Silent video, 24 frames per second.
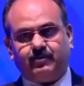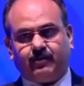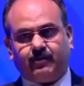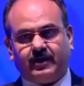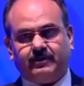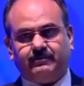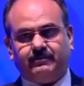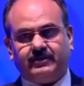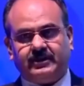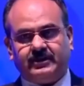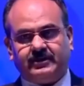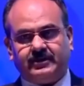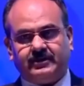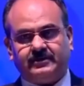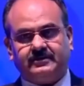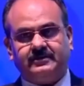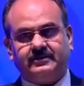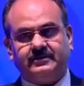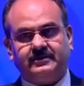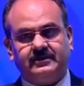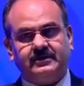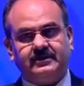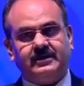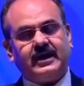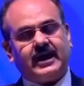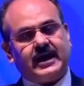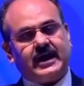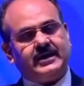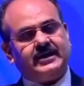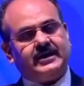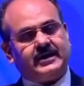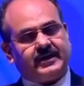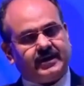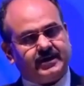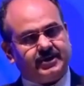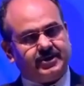1 billion,
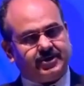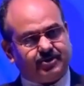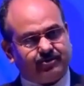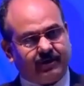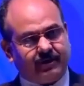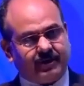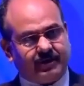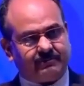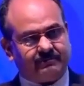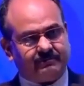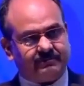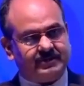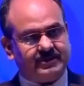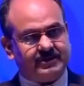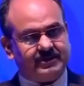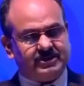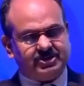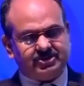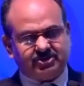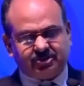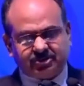and again 12.